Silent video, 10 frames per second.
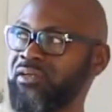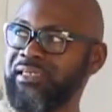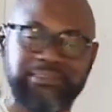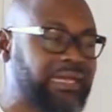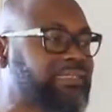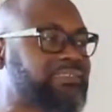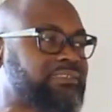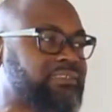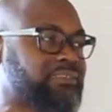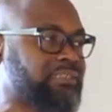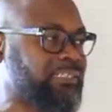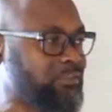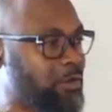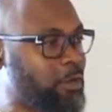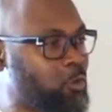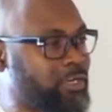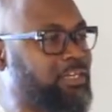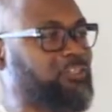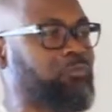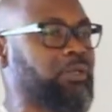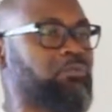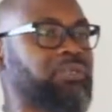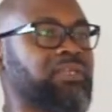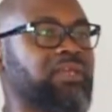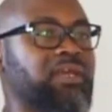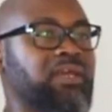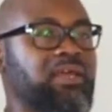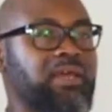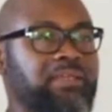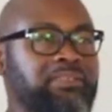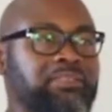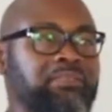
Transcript: understand this thing. The reason why we're working is to make money. And